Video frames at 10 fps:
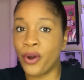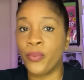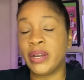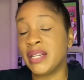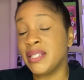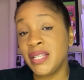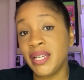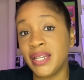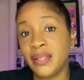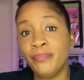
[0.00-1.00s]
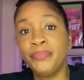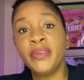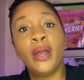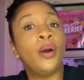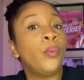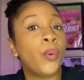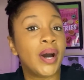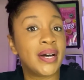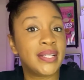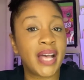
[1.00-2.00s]
What I did
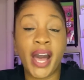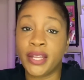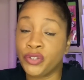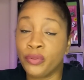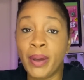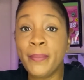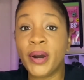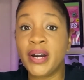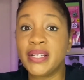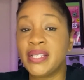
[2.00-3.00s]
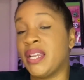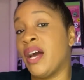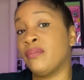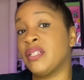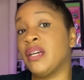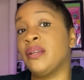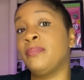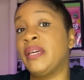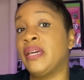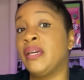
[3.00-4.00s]
was I told my boss that I was going to
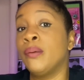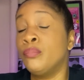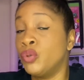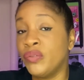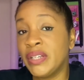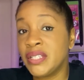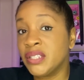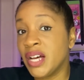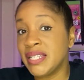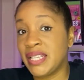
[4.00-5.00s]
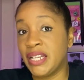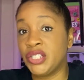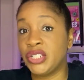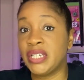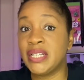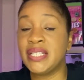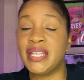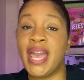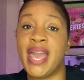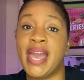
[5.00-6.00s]
be moving to Los Angeles,
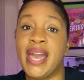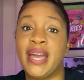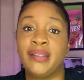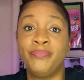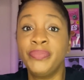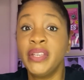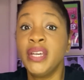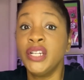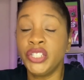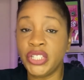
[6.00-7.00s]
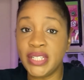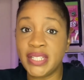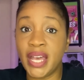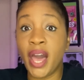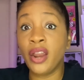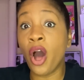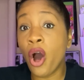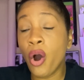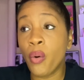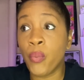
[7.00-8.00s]
and she said,
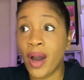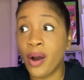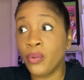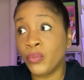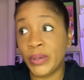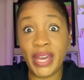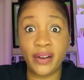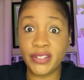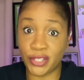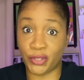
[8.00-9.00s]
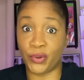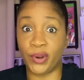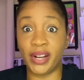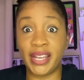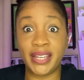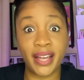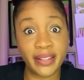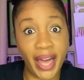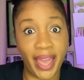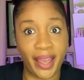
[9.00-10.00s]
oh, well, we have a store in
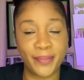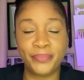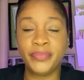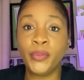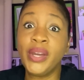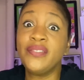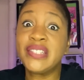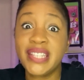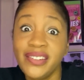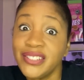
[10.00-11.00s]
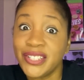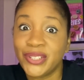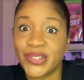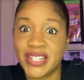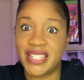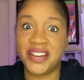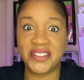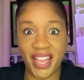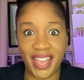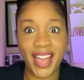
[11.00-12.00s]
LA. We have several stores in
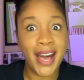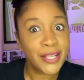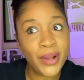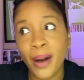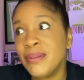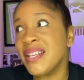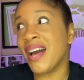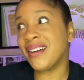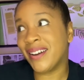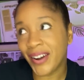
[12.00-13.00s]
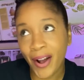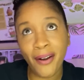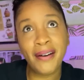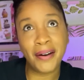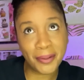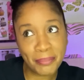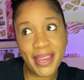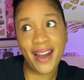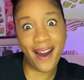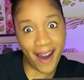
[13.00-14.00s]
LA. So I was like, girl, hook
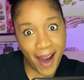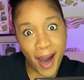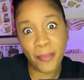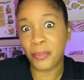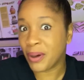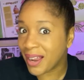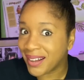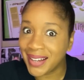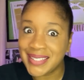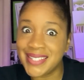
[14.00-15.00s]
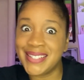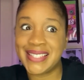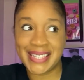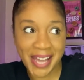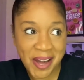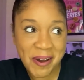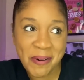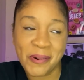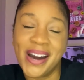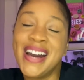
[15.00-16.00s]
me up. What I got to
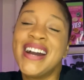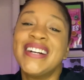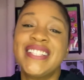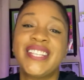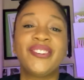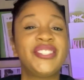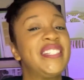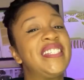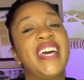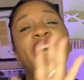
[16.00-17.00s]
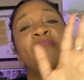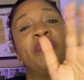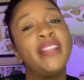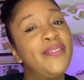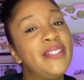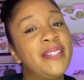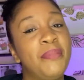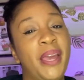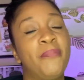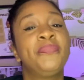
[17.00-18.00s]
do? So she said, leave it to
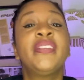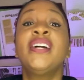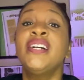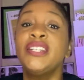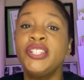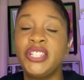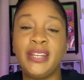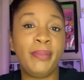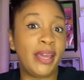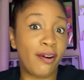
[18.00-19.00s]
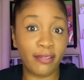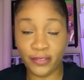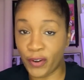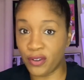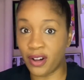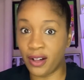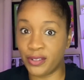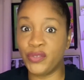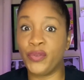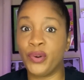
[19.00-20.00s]
me. She made all the phone
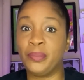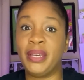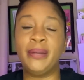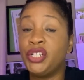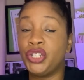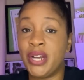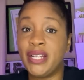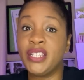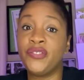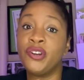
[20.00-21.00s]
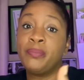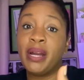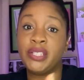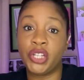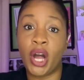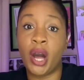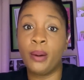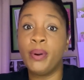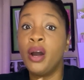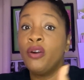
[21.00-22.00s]
calls for me, transferred my
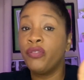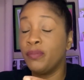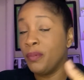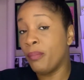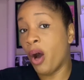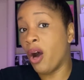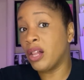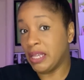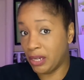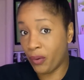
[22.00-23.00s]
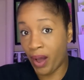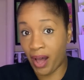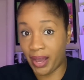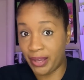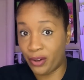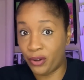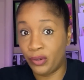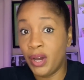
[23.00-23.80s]
job from the mall in Ohio